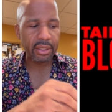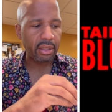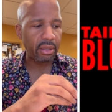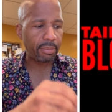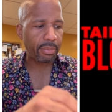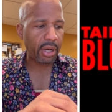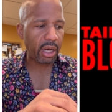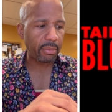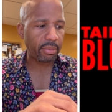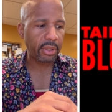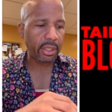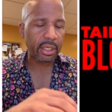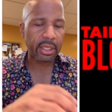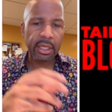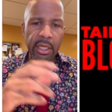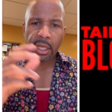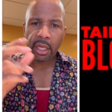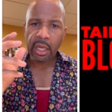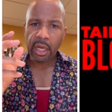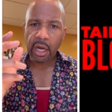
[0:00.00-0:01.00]
the public.
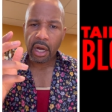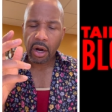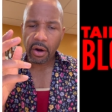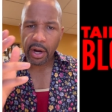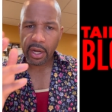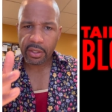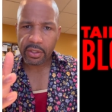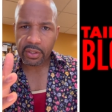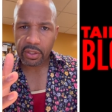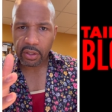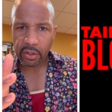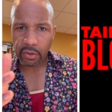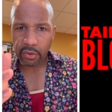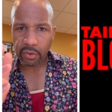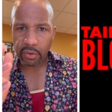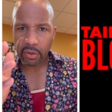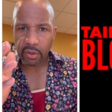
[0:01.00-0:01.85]
All right. So